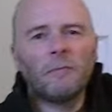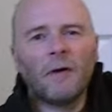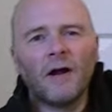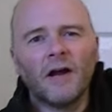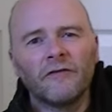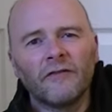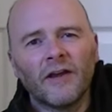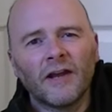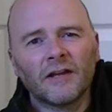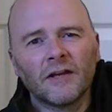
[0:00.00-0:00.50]

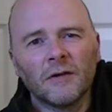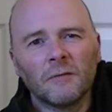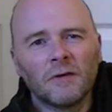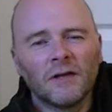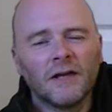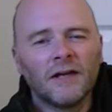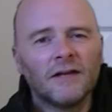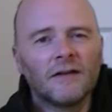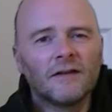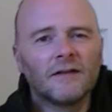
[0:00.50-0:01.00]
buy vacuum
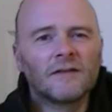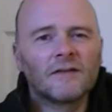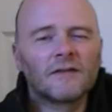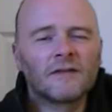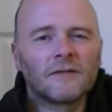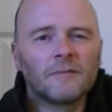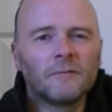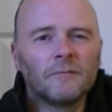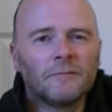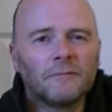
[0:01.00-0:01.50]

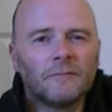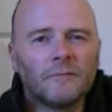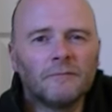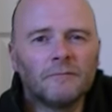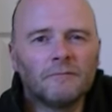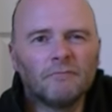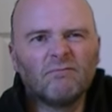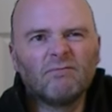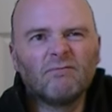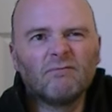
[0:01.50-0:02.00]
cleaners,
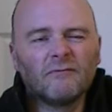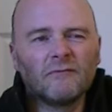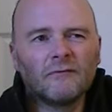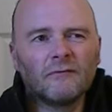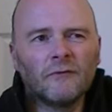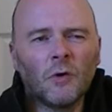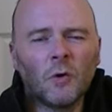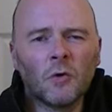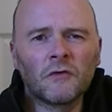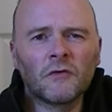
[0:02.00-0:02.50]

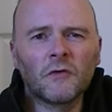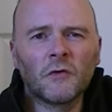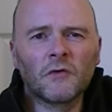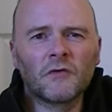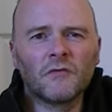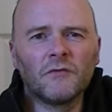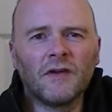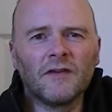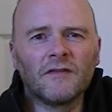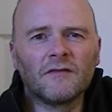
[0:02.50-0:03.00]
all
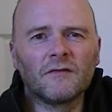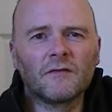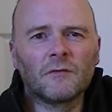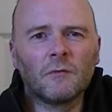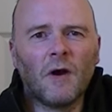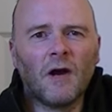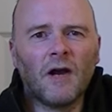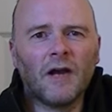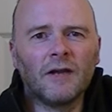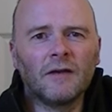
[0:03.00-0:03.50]
sorts of reasons
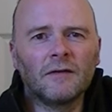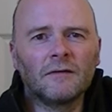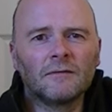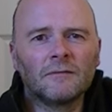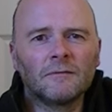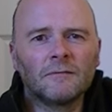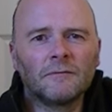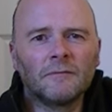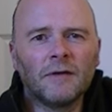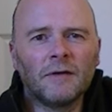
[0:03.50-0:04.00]
why
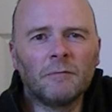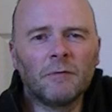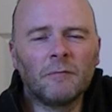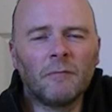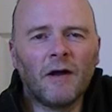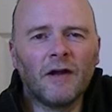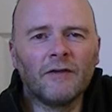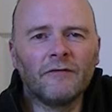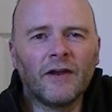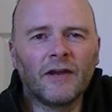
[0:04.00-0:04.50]
people
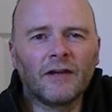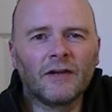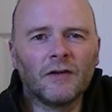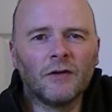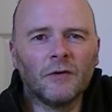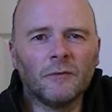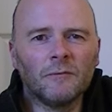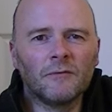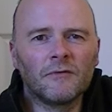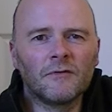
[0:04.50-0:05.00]
buy
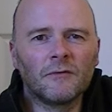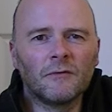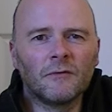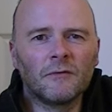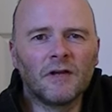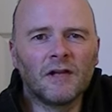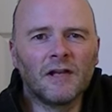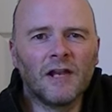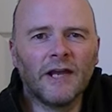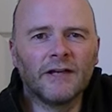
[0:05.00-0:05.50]
vacuums or
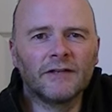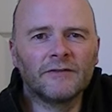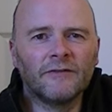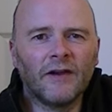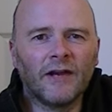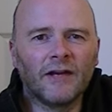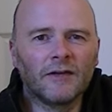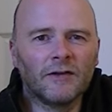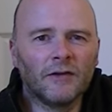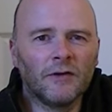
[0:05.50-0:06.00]
collect
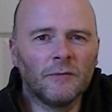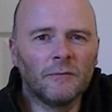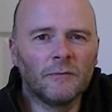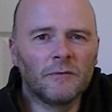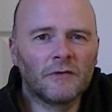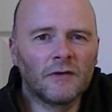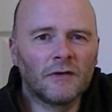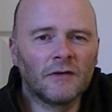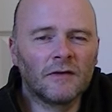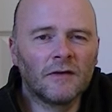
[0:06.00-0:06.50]

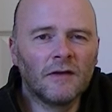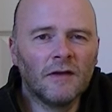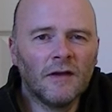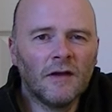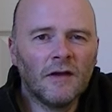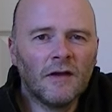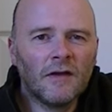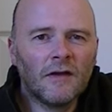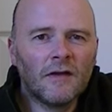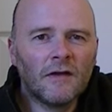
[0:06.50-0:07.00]
vacuums and
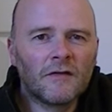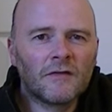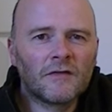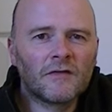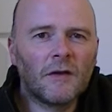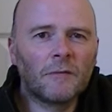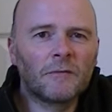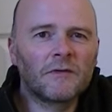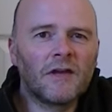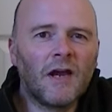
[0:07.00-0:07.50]

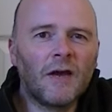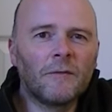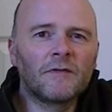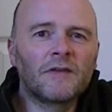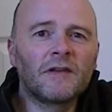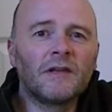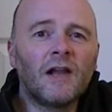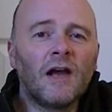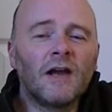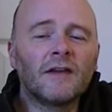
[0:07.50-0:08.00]
sometimes
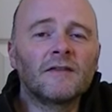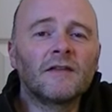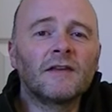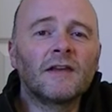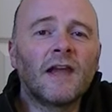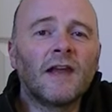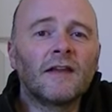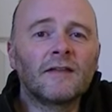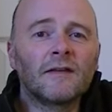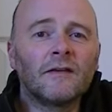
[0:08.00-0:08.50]
they like to
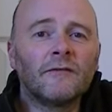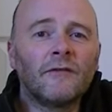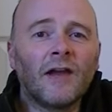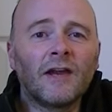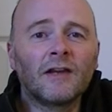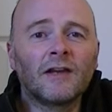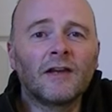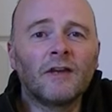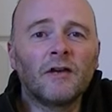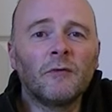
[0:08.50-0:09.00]
get a
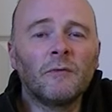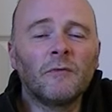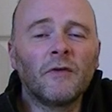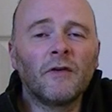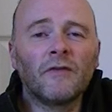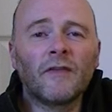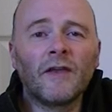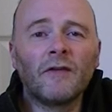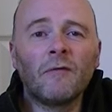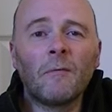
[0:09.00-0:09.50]
vacuum
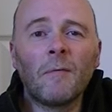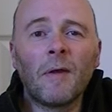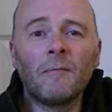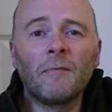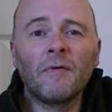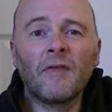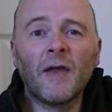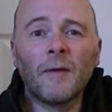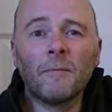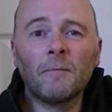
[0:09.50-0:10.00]
that they
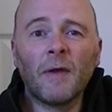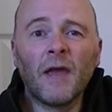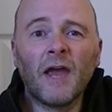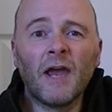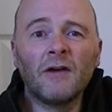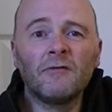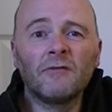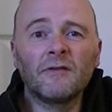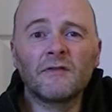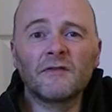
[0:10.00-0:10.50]
remember their
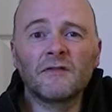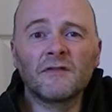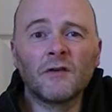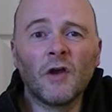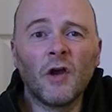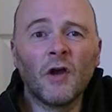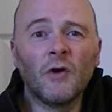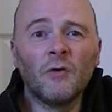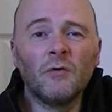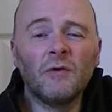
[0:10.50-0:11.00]
parents
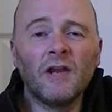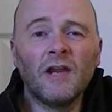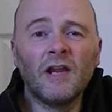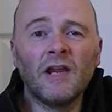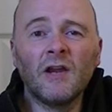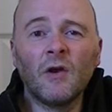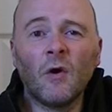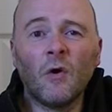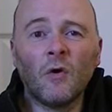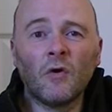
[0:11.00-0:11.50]

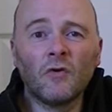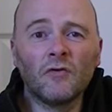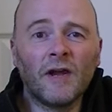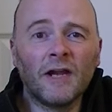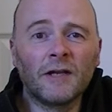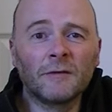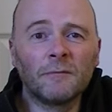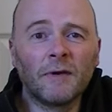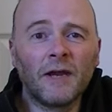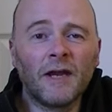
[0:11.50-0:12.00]
owning or
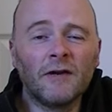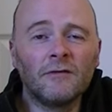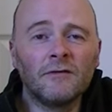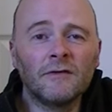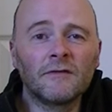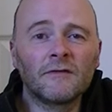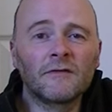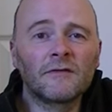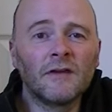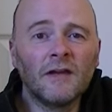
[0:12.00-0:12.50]

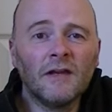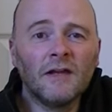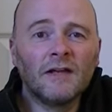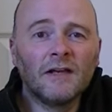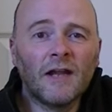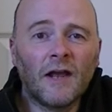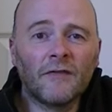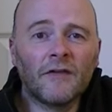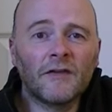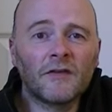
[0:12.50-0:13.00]
grandparents.
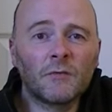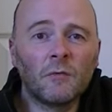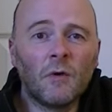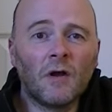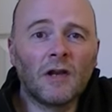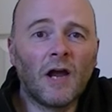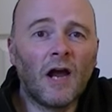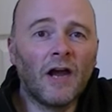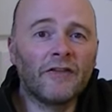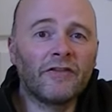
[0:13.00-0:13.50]
Now this
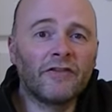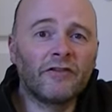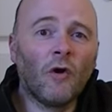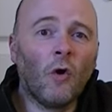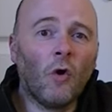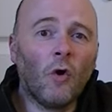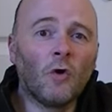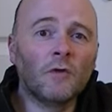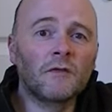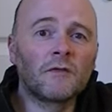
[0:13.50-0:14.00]
one I
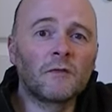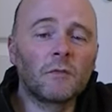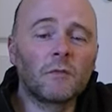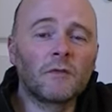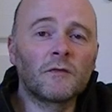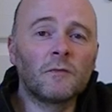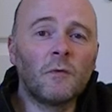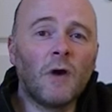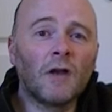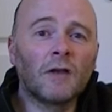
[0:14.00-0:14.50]
thought
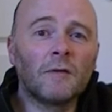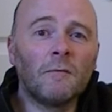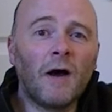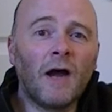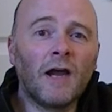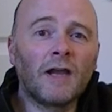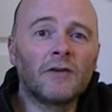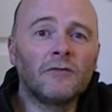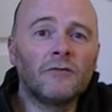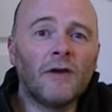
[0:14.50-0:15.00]
was one
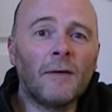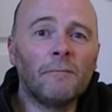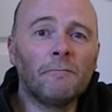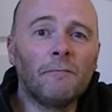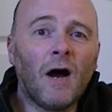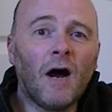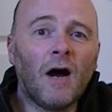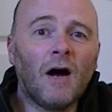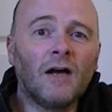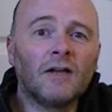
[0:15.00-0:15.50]
my
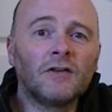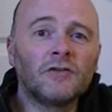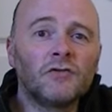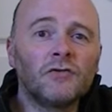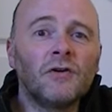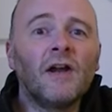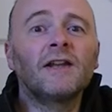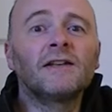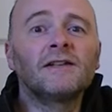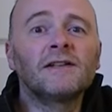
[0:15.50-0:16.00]
grandma and
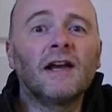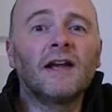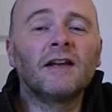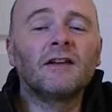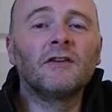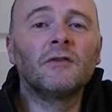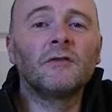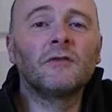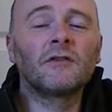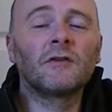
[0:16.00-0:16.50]

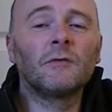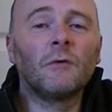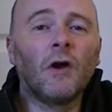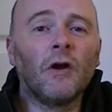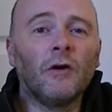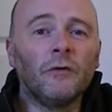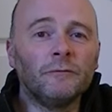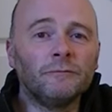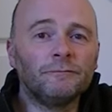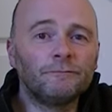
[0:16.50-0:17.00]
granddad used to
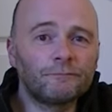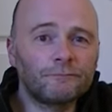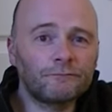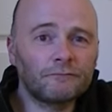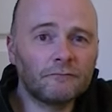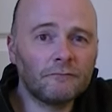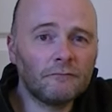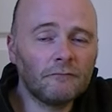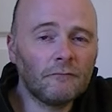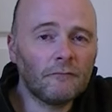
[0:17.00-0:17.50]
own.
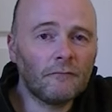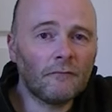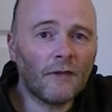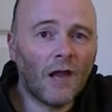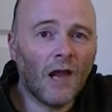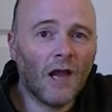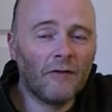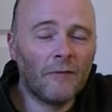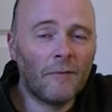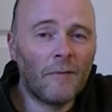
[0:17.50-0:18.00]

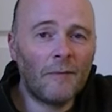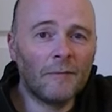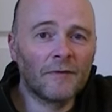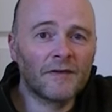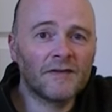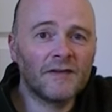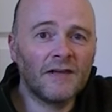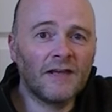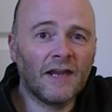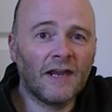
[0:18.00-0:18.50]
I remember
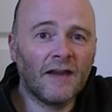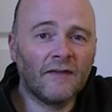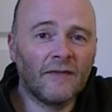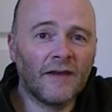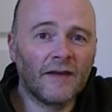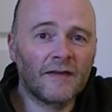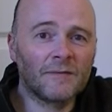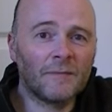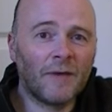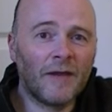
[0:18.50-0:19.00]
seeing it in
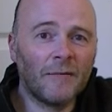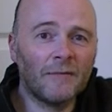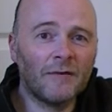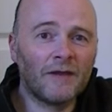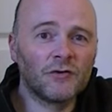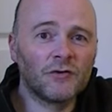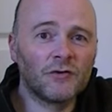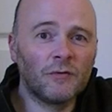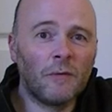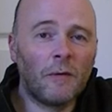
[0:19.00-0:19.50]
their spare
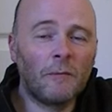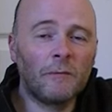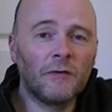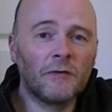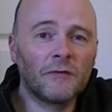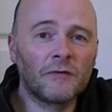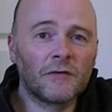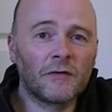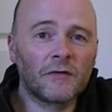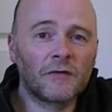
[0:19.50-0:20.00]
bedroom when we
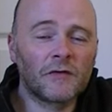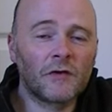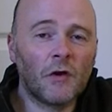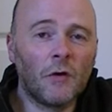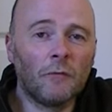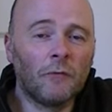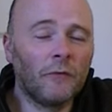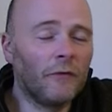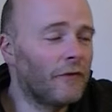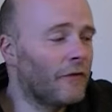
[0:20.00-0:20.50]
used to
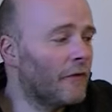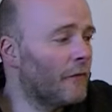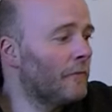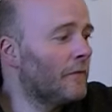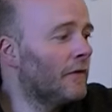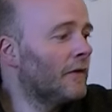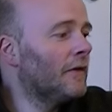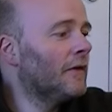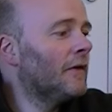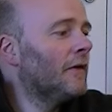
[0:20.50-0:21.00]
stop with them.